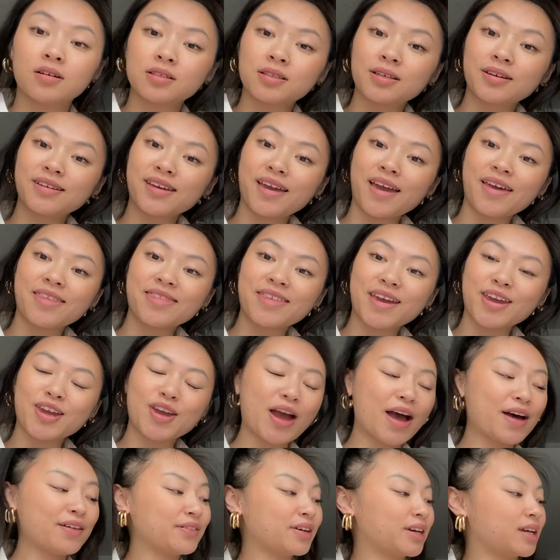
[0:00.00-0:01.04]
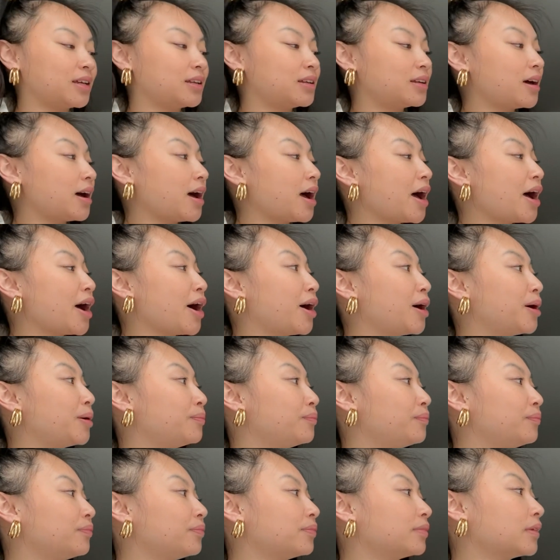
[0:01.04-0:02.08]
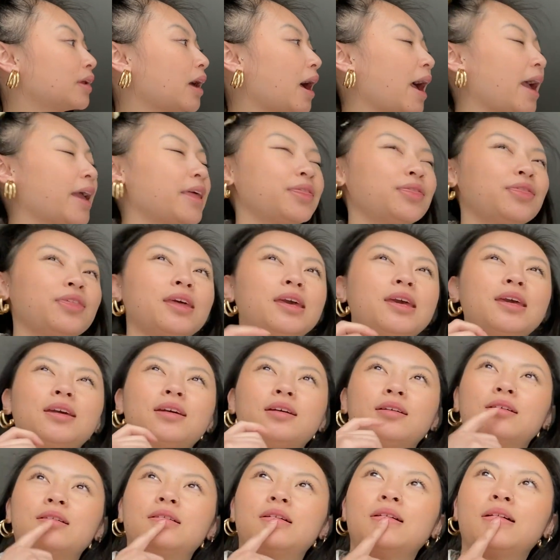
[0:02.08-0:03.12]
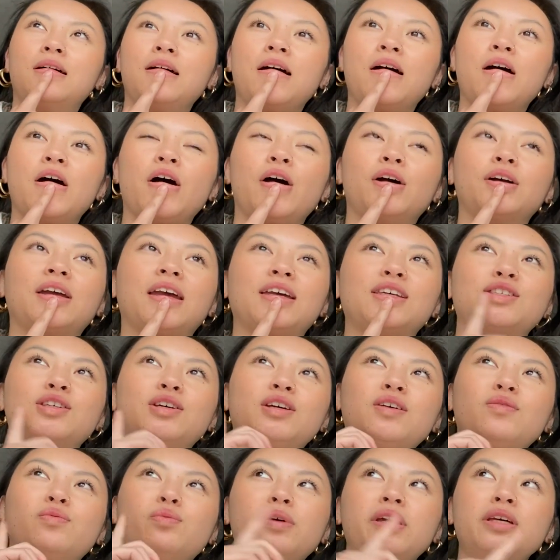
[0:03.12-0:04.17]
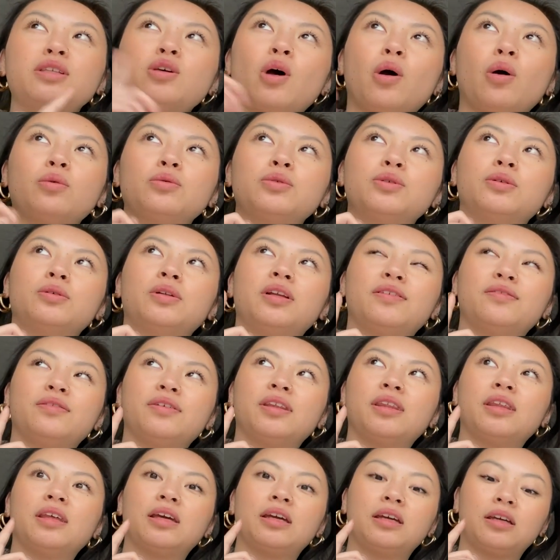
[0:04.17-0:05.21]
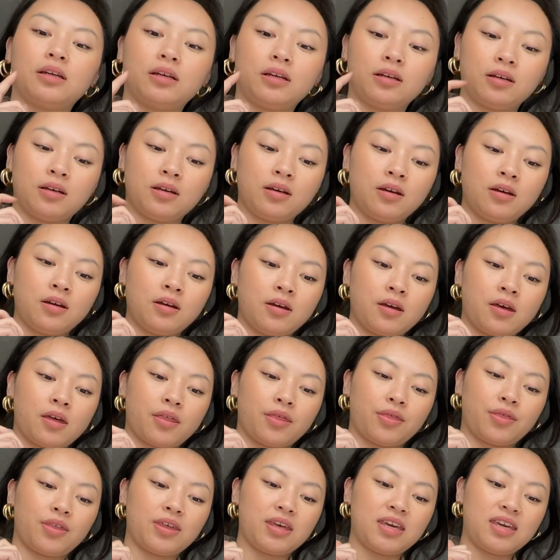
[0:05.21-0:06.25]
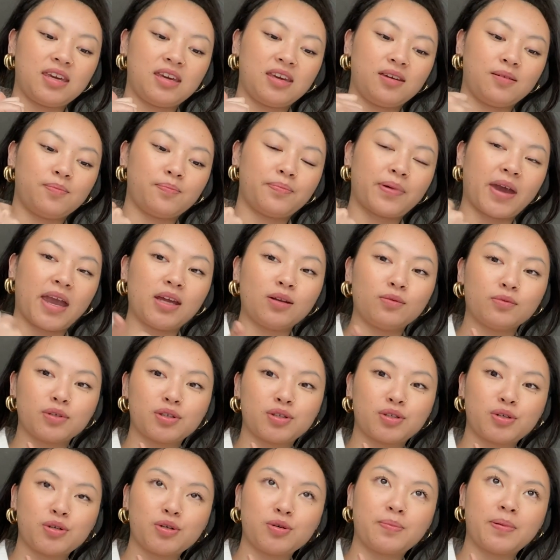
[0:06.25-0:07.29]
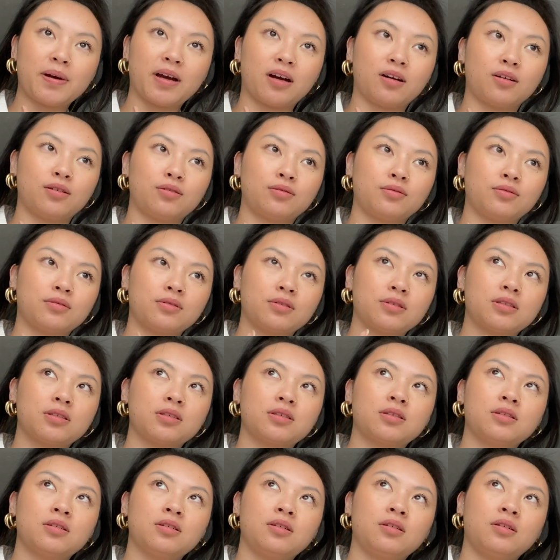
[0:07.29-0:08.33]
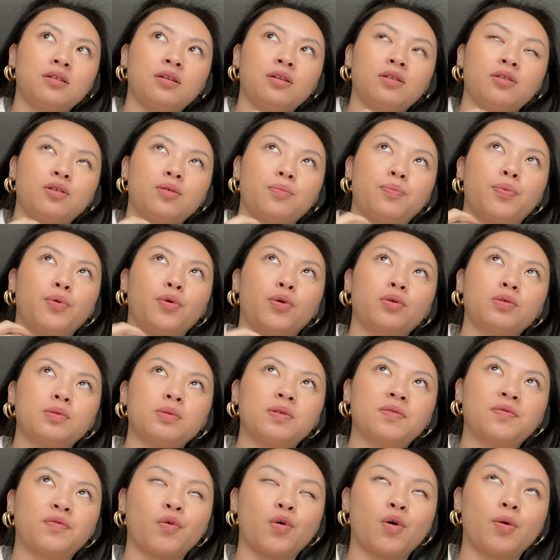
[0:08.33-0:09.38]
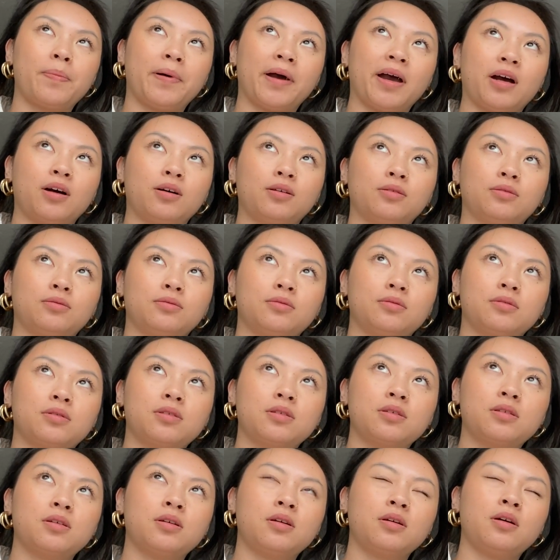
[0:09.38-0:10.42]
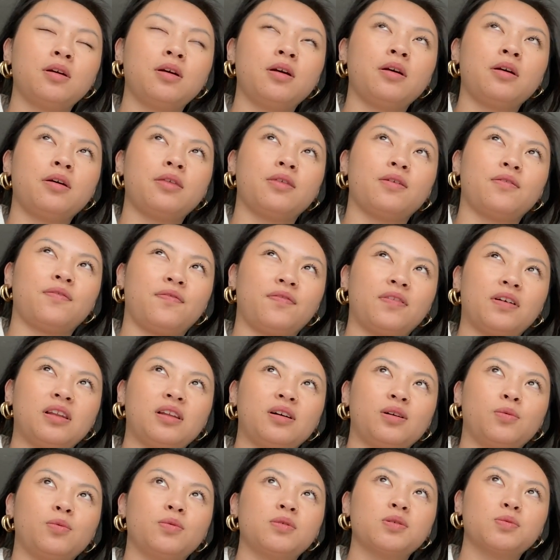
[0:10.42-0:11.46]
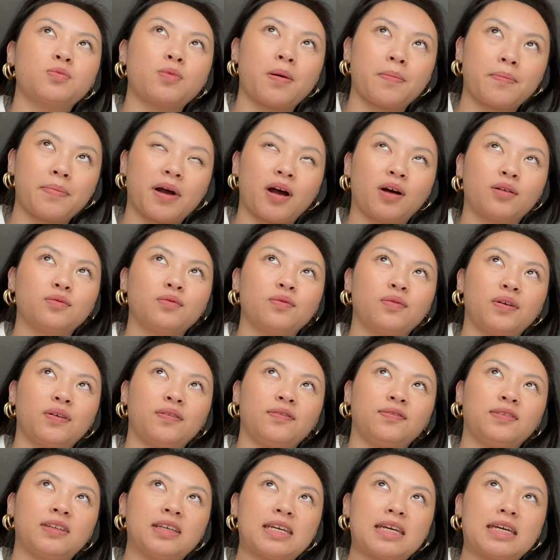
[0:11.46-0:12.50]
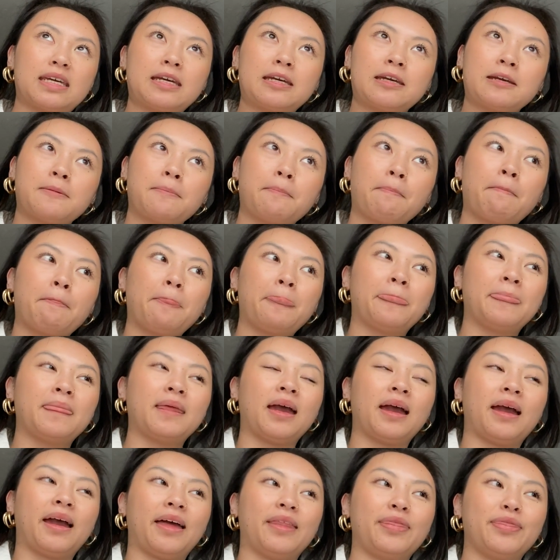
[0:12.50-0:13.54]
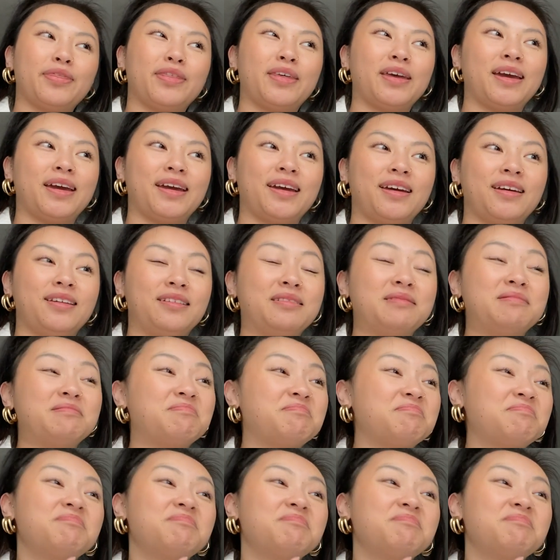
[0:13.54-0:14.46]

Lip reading: So yeah, there you have it. I think, okay, so if we total everything, the paint was £2, the board was £4, the filler was £1.50, and then